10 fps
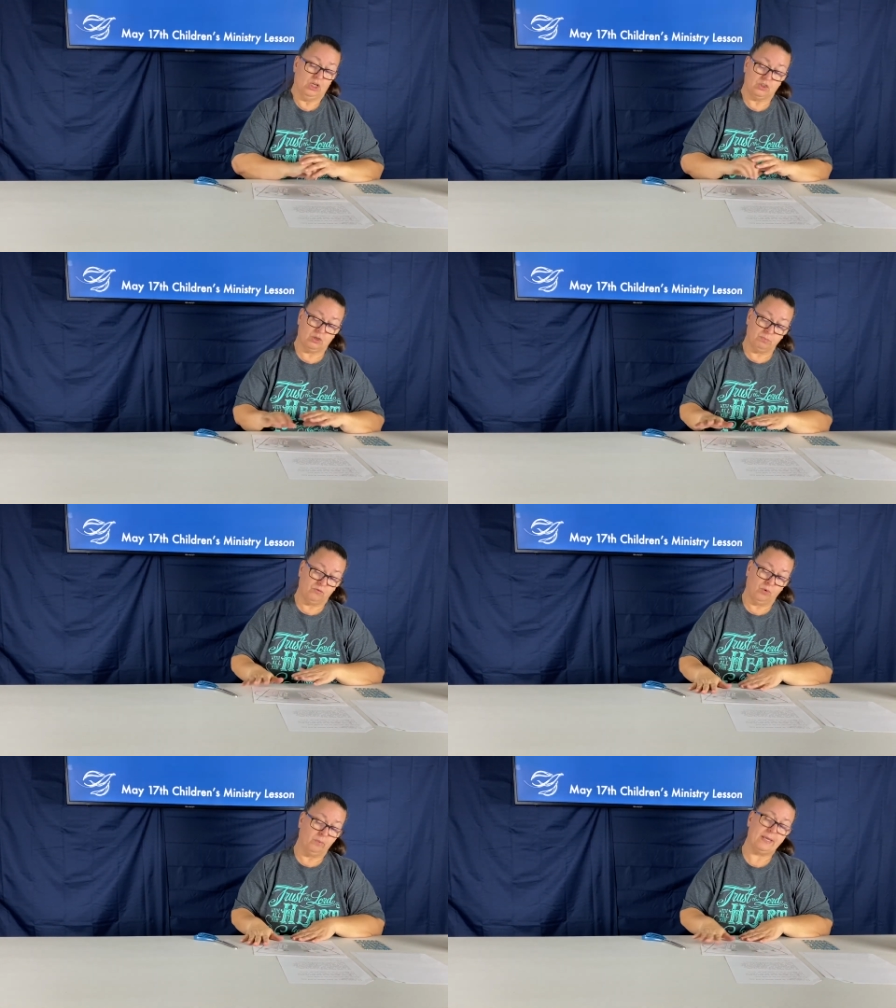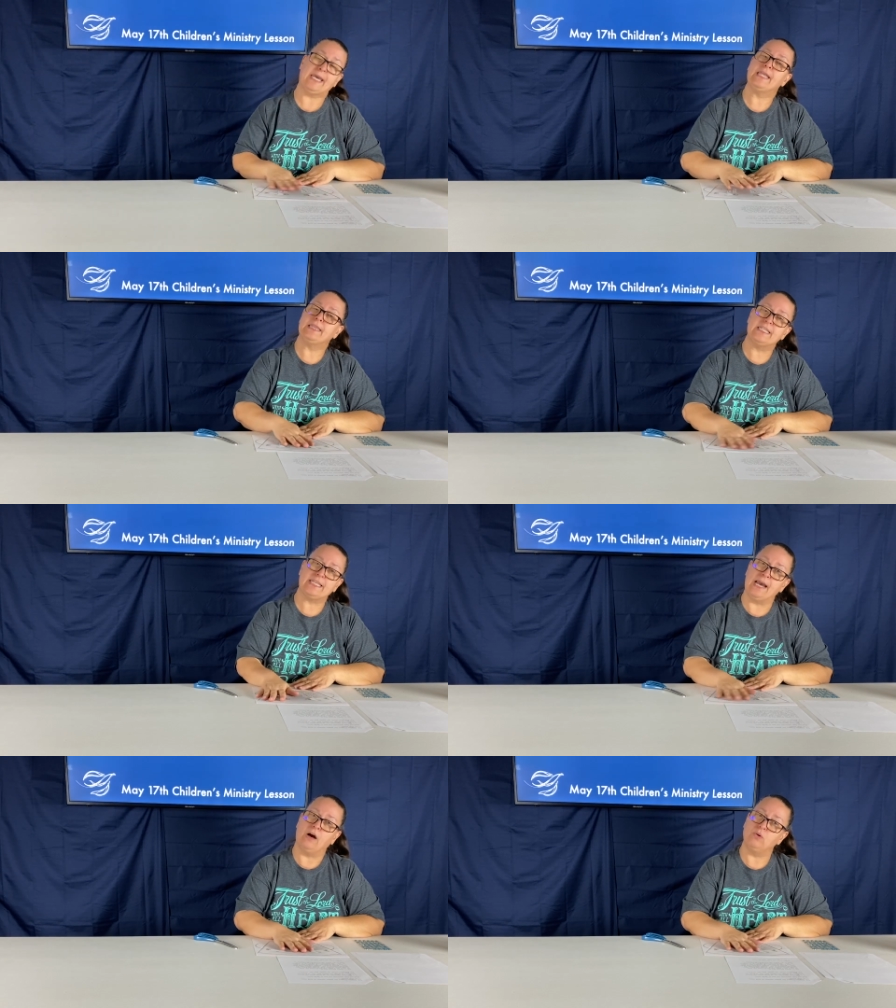So before we cut this
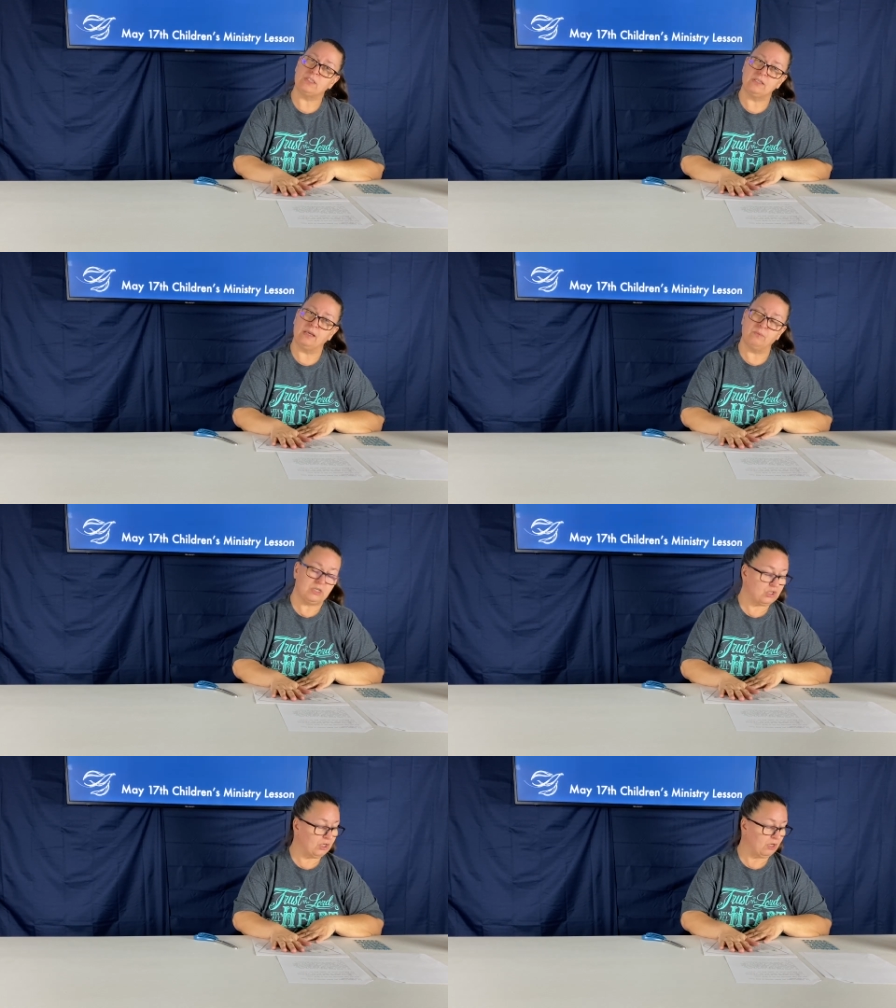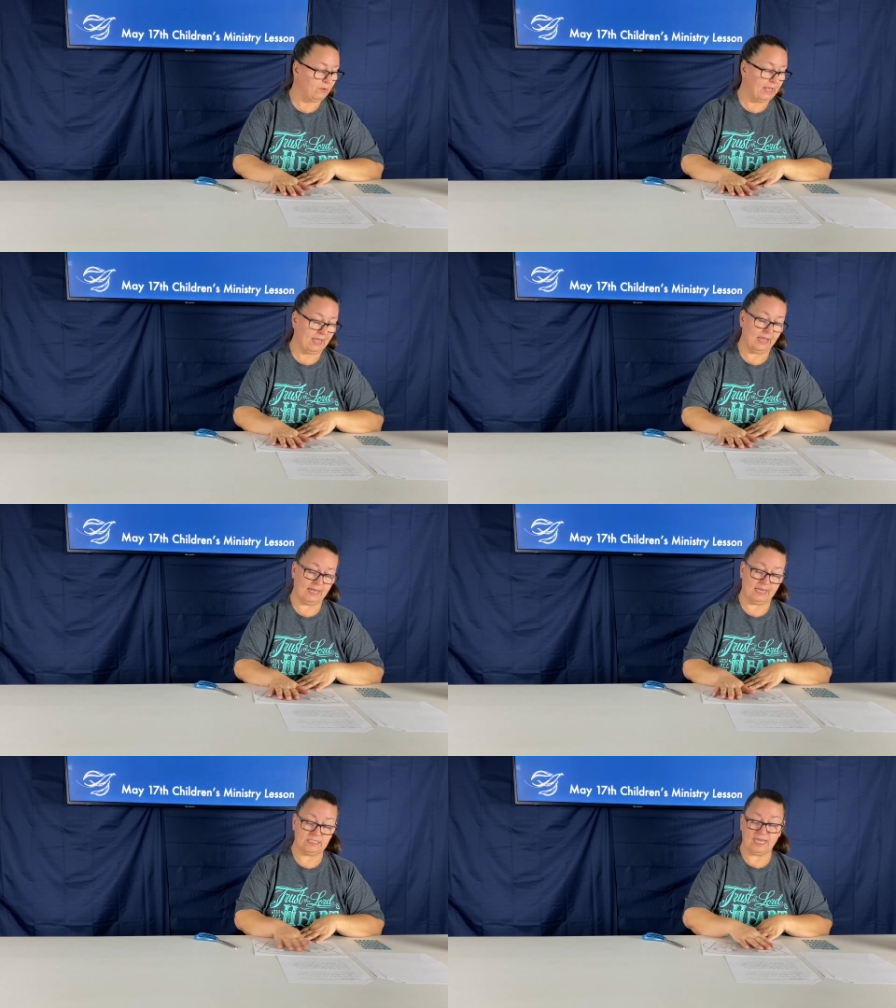out, I want you to go ahead
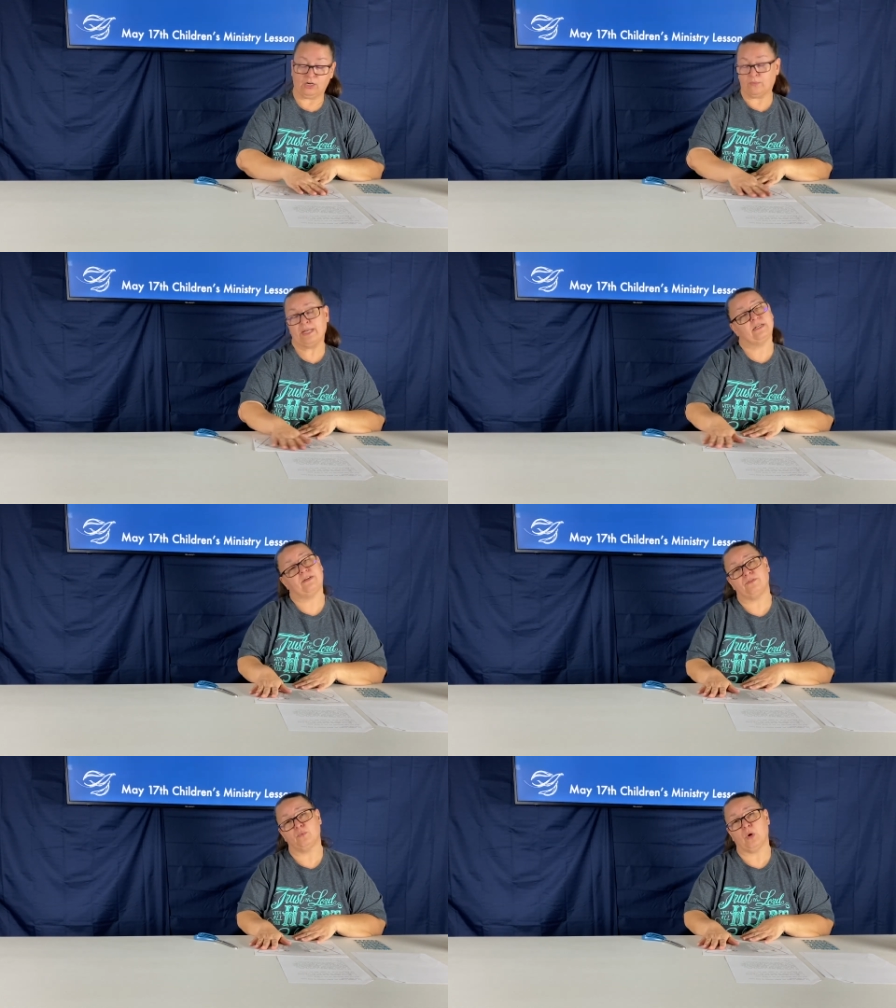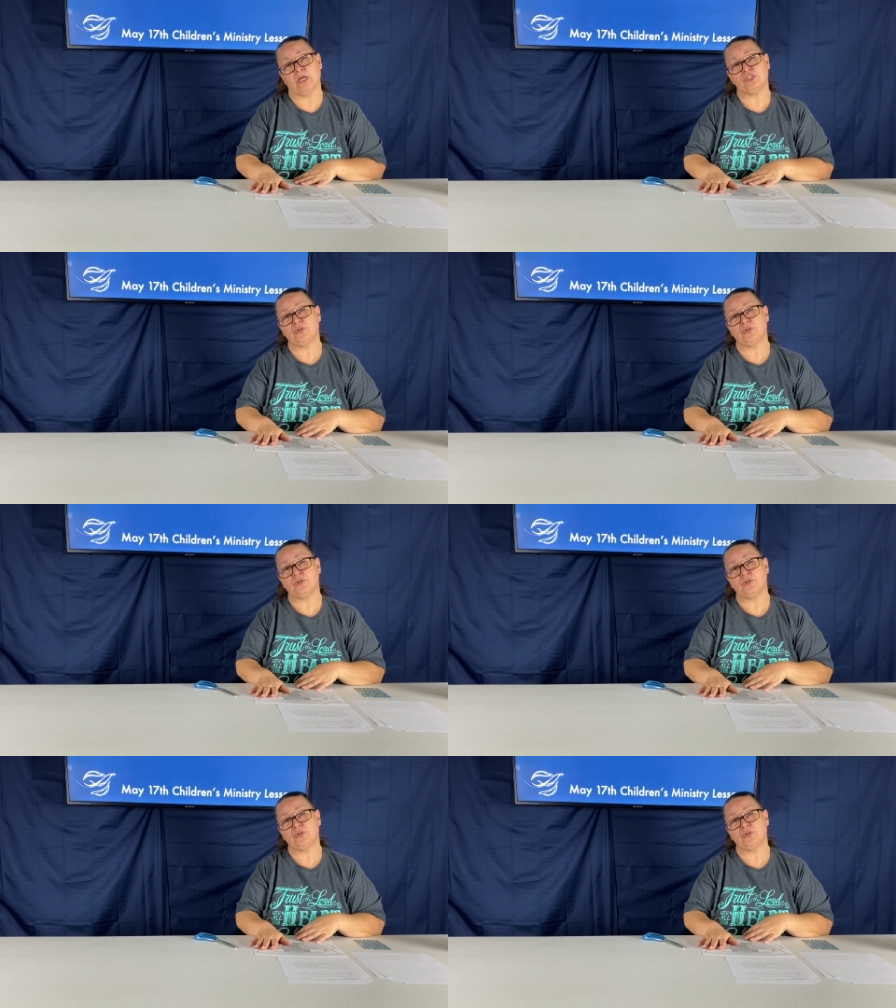and decorate it if you want.